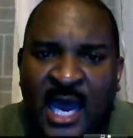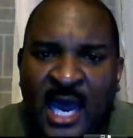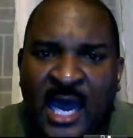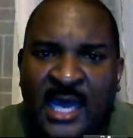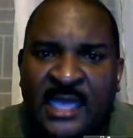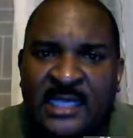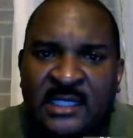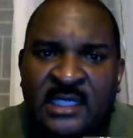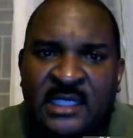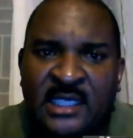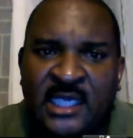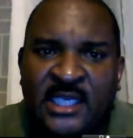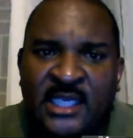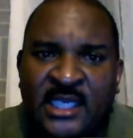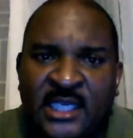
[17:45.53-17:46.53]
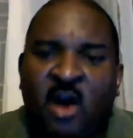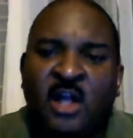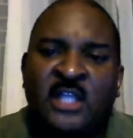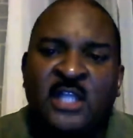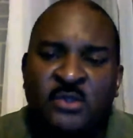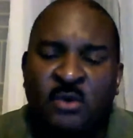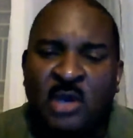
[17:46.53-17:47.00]
and it
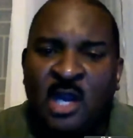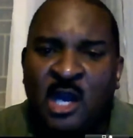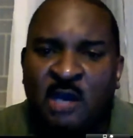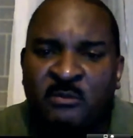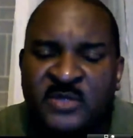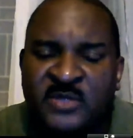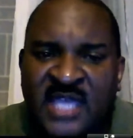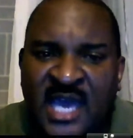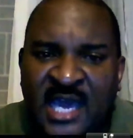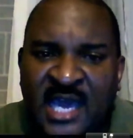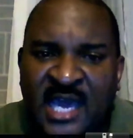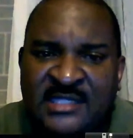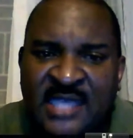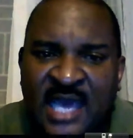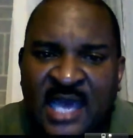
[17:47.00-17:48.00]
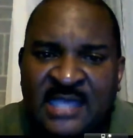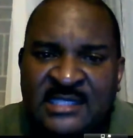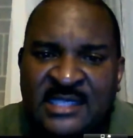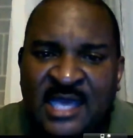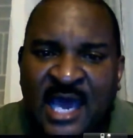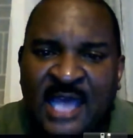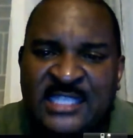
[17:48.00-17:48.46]
also comes as
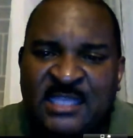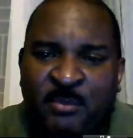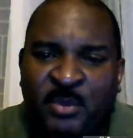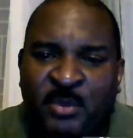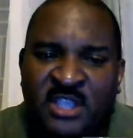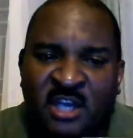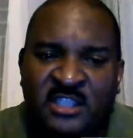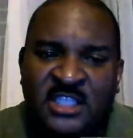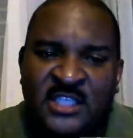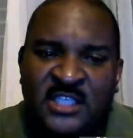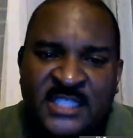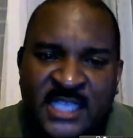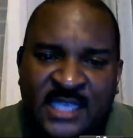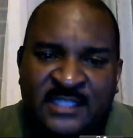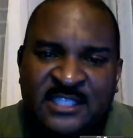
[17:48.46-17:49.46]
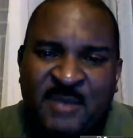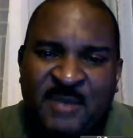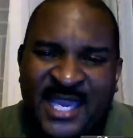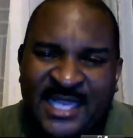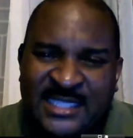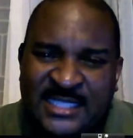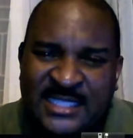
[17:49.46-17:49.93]
a productive sector by
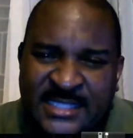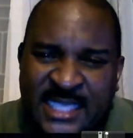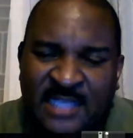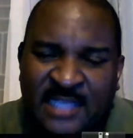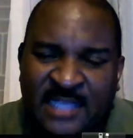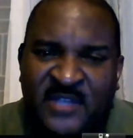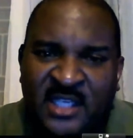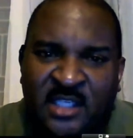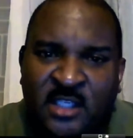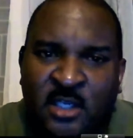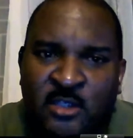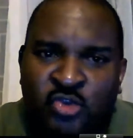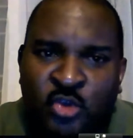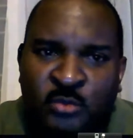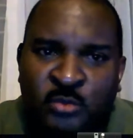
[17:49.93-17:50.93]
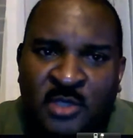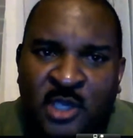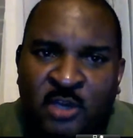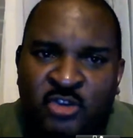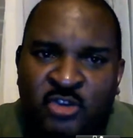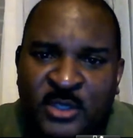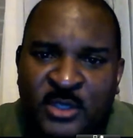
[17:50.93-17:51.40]
itself that could
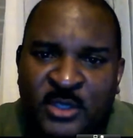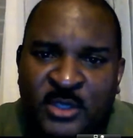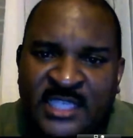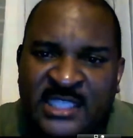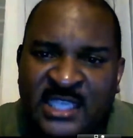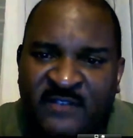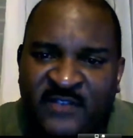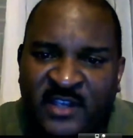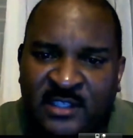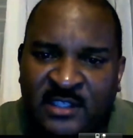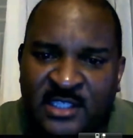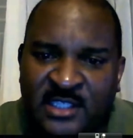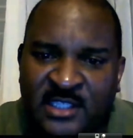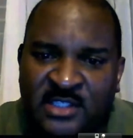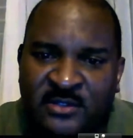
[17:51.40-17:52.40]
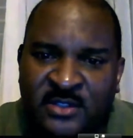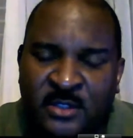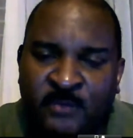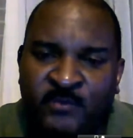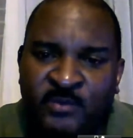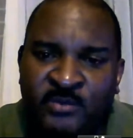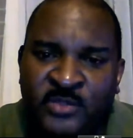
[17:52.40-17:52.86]
contribute significantly to
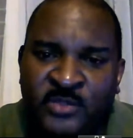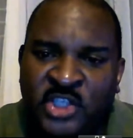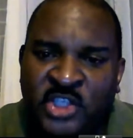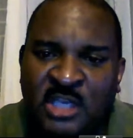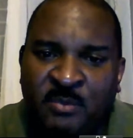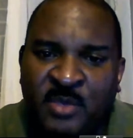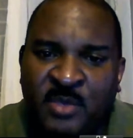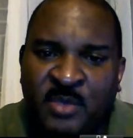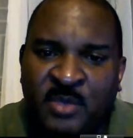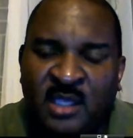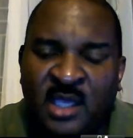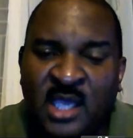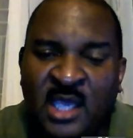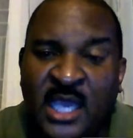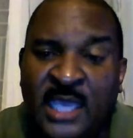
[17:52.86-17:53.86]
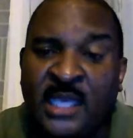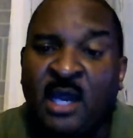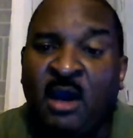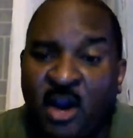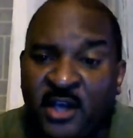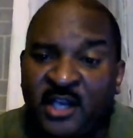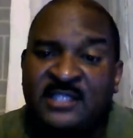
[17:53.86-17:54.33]
GDP. In
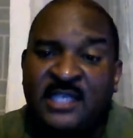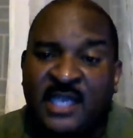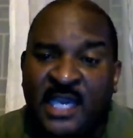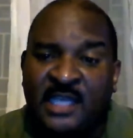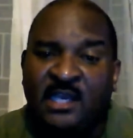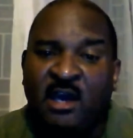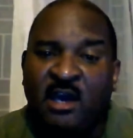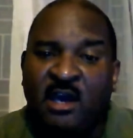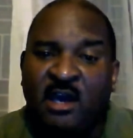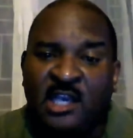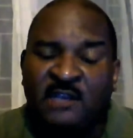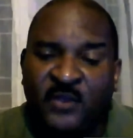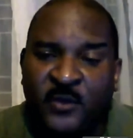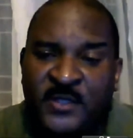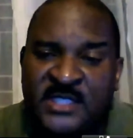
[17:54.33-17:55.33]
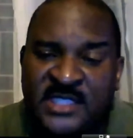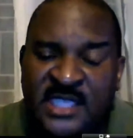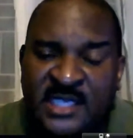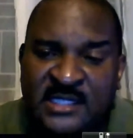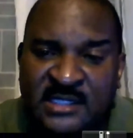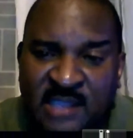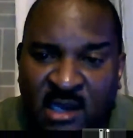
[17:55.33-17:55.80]
order to get all of those
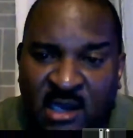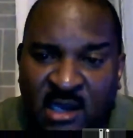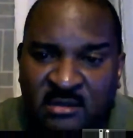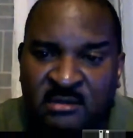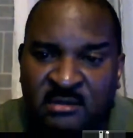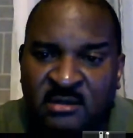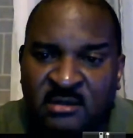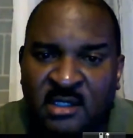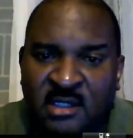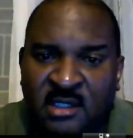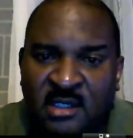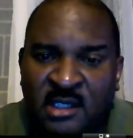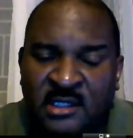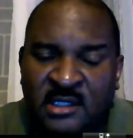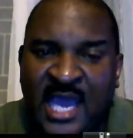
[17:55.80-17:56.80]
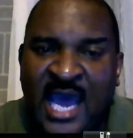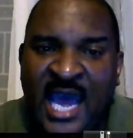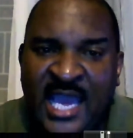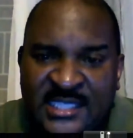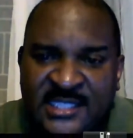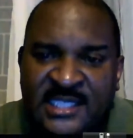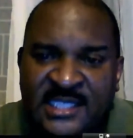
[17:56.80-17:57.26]
things done, the
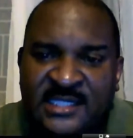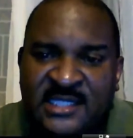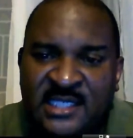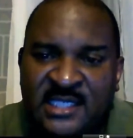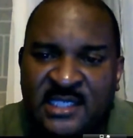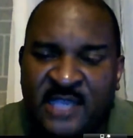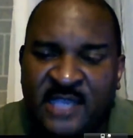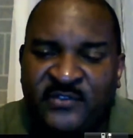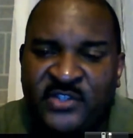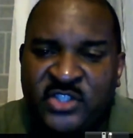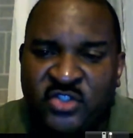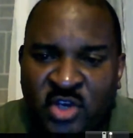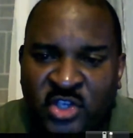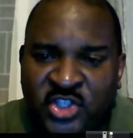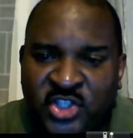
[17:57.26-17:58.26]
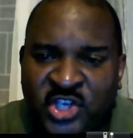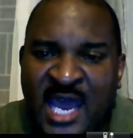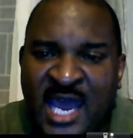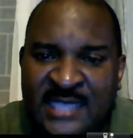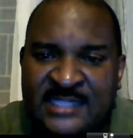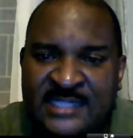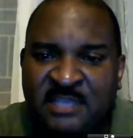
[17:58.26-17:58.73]
ICT infrastructure
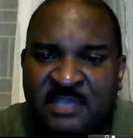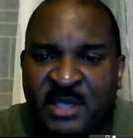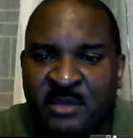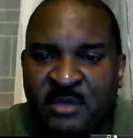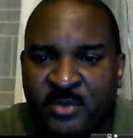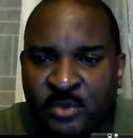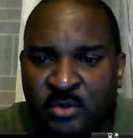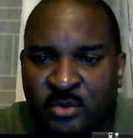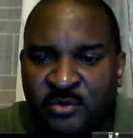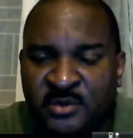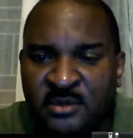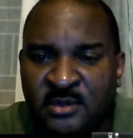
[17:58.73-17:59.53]
has to be improved.